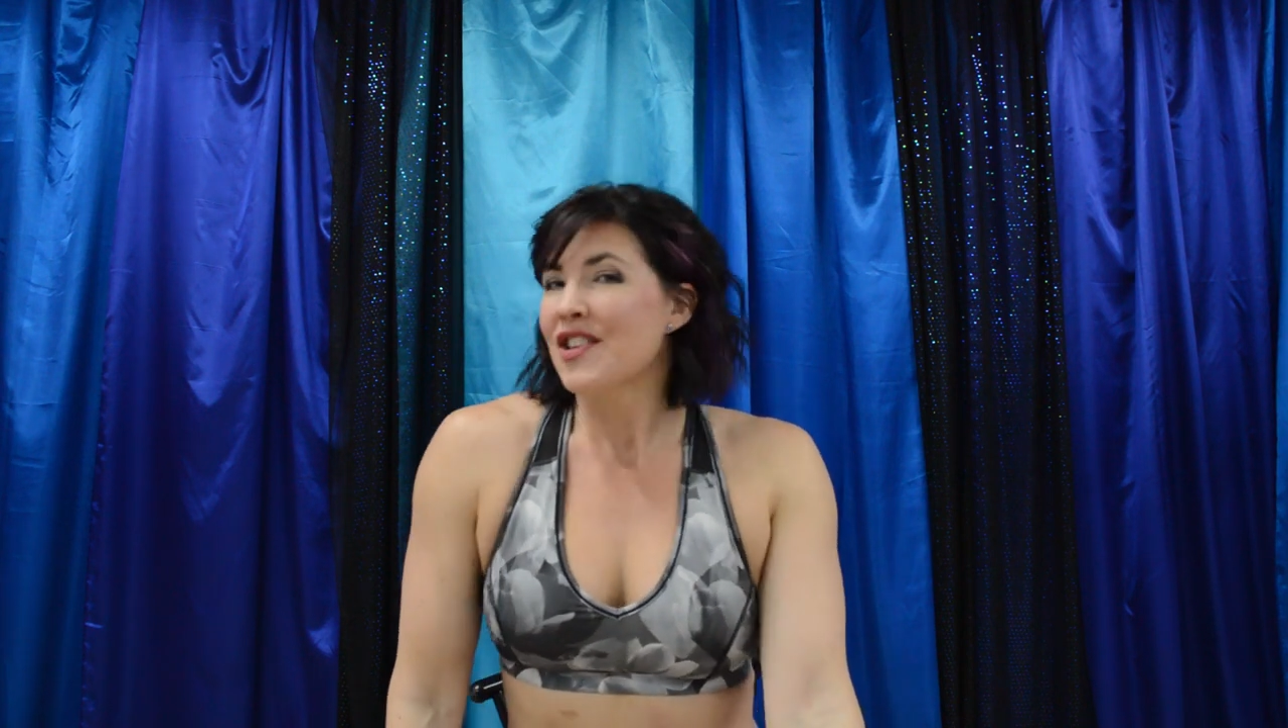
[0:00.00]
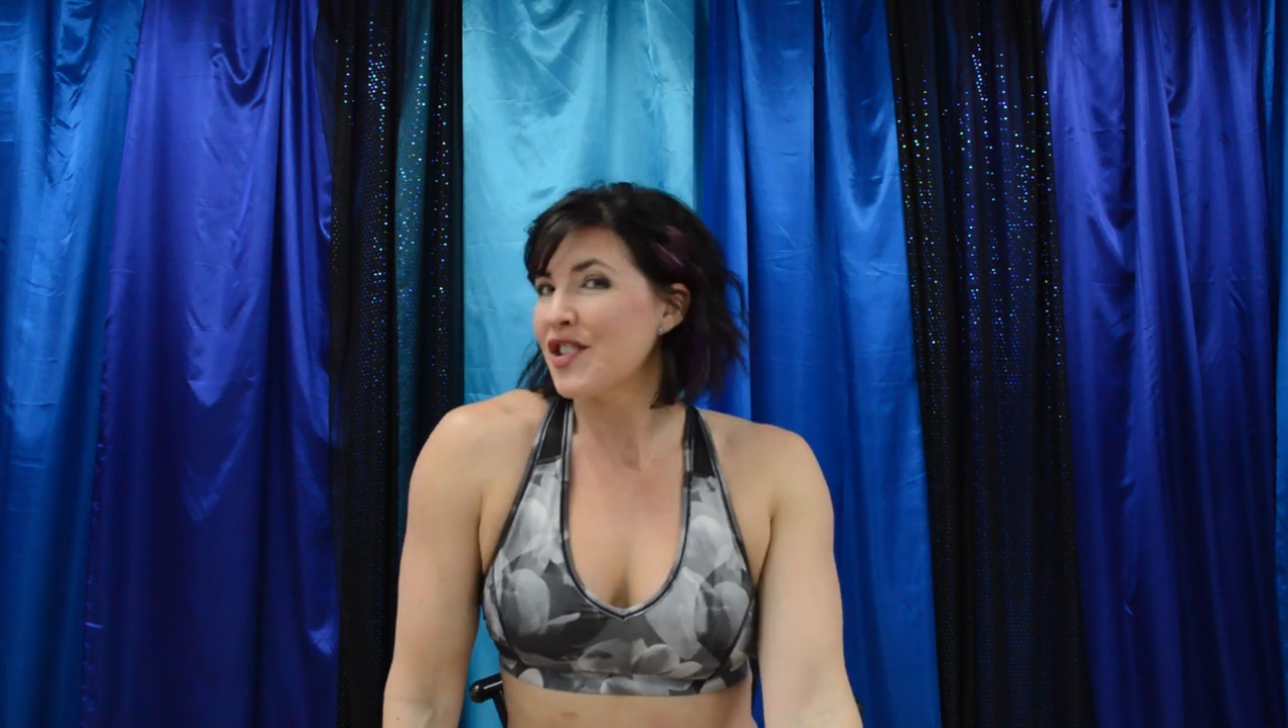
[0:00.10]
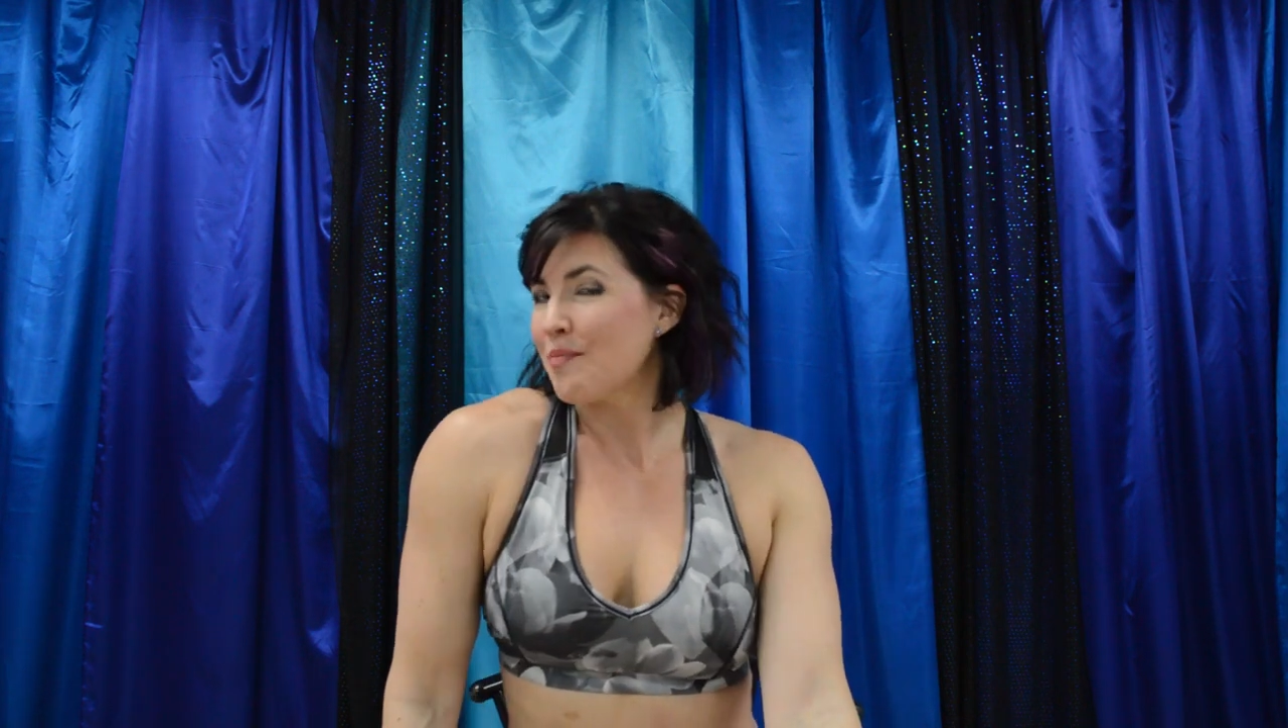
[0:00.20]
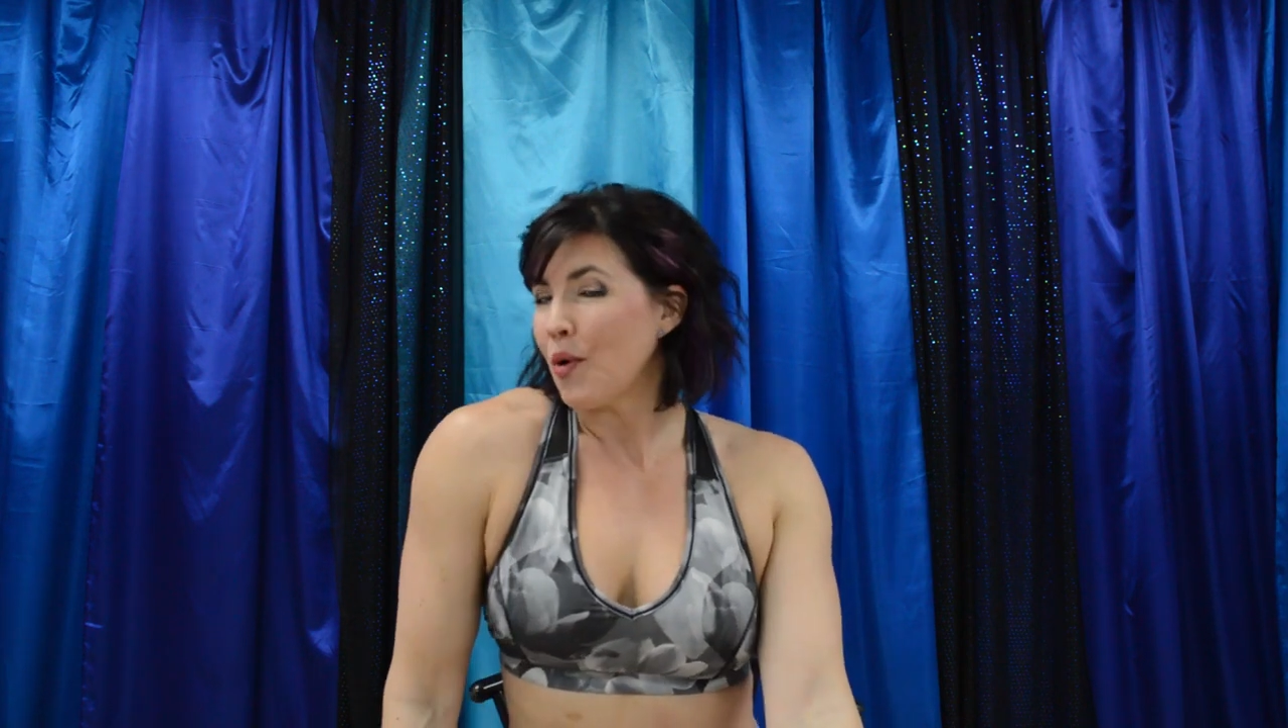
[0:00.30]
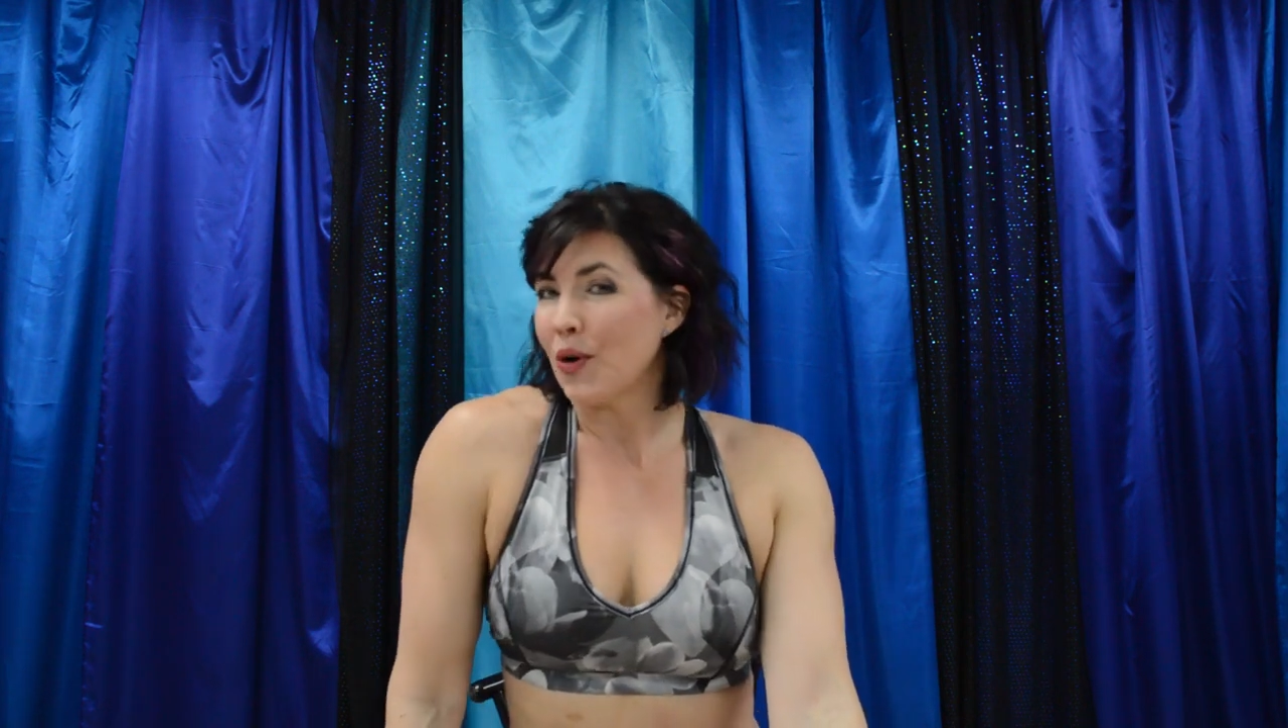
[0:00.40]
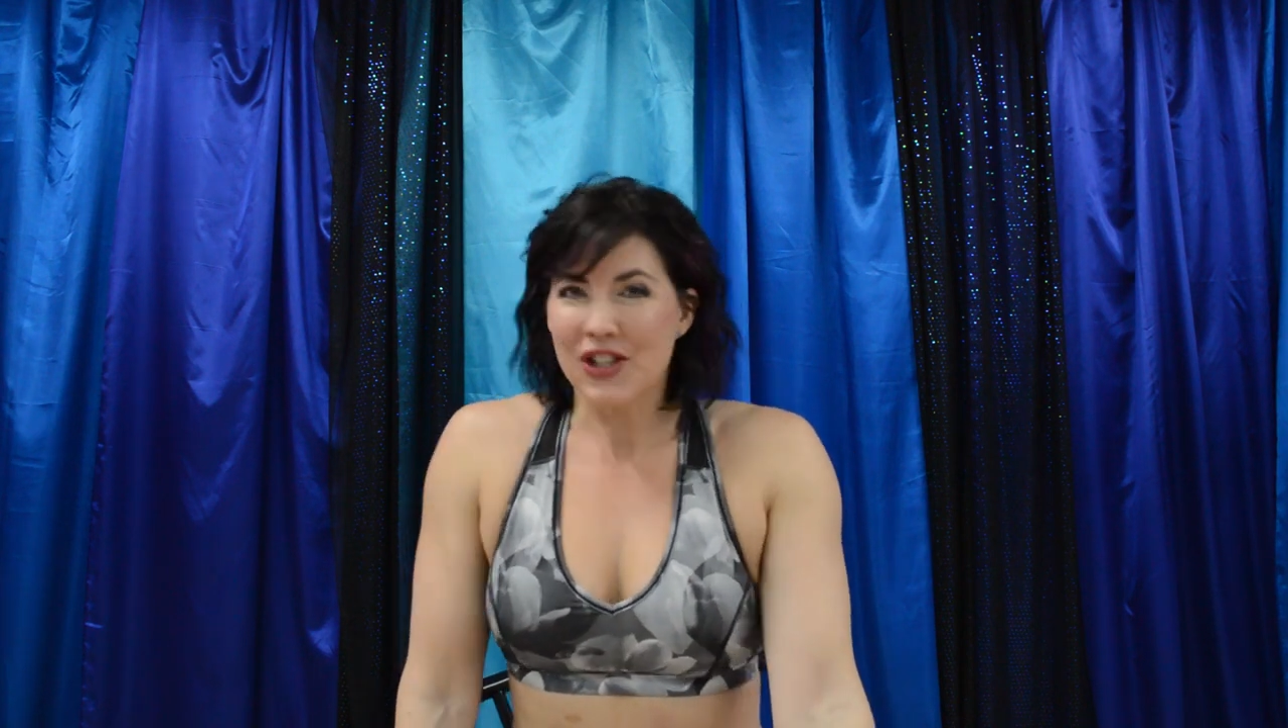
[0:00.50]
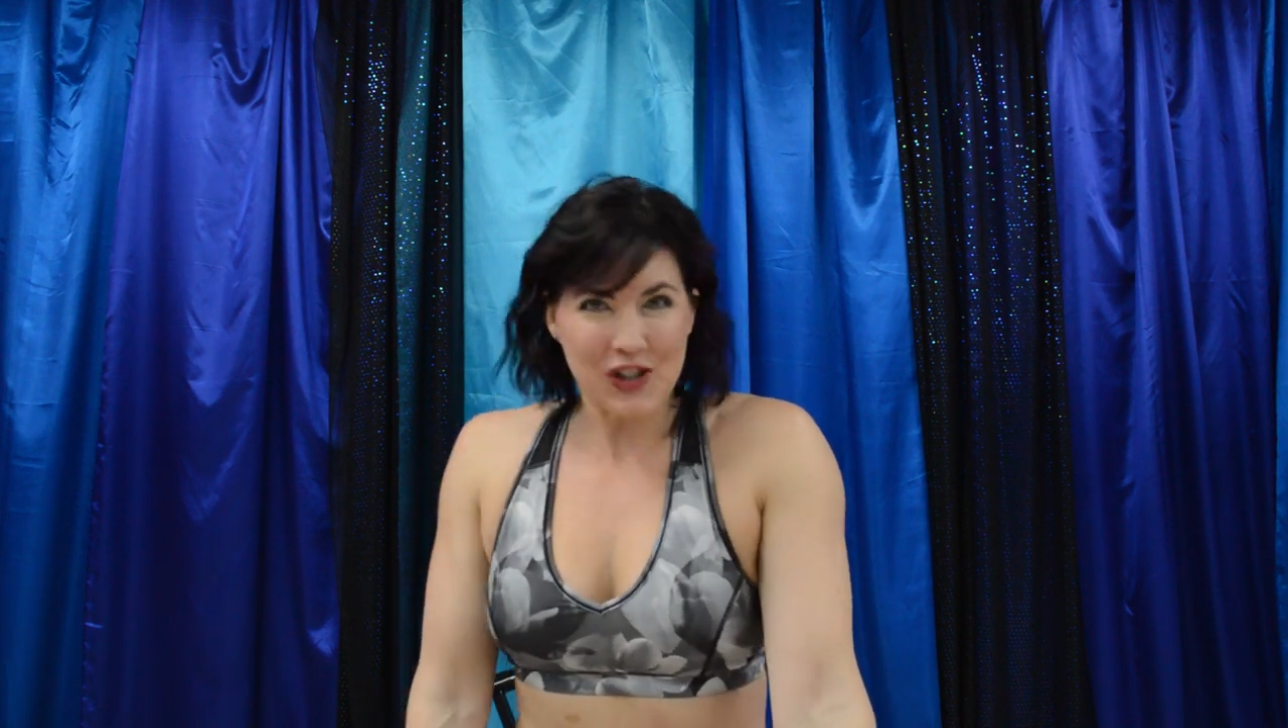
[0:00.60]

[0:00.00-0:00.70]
sport